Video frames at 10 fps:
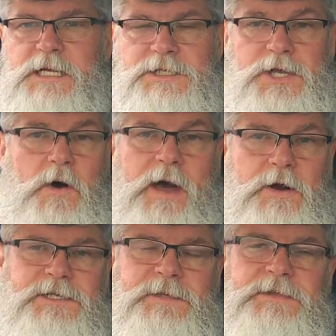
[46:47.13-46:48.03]
So I
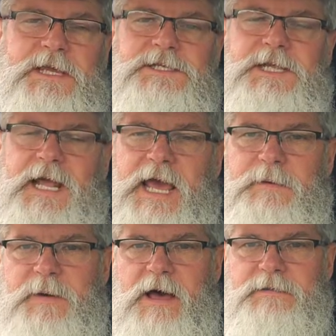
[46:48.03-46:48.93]
heard some things today
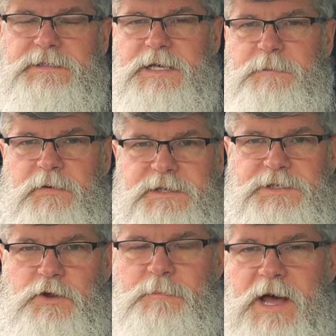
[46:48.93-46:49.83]
about
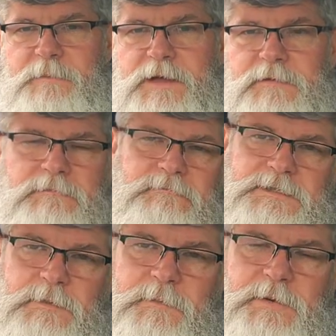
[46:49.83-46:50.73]
President Obama.
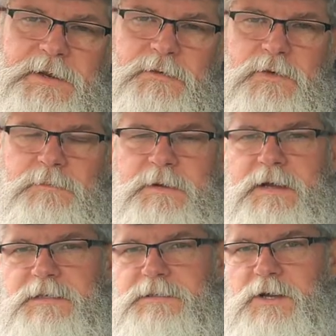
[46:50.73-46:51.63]
Someone in the group
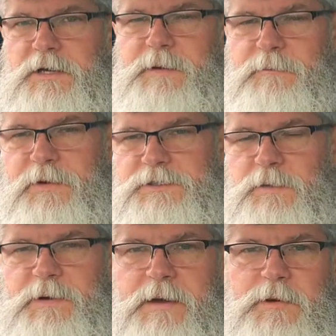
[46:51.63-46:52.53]
talked about
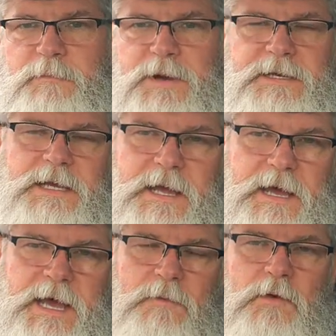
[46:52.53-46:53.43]
President Obama, but
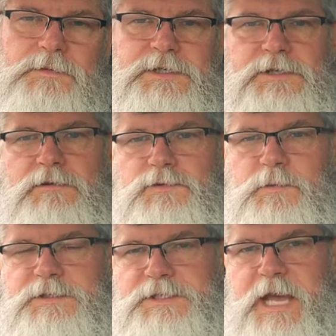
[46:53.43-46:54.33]
I won't disclose what
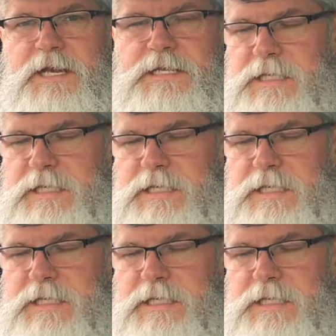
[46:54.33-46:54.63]
was said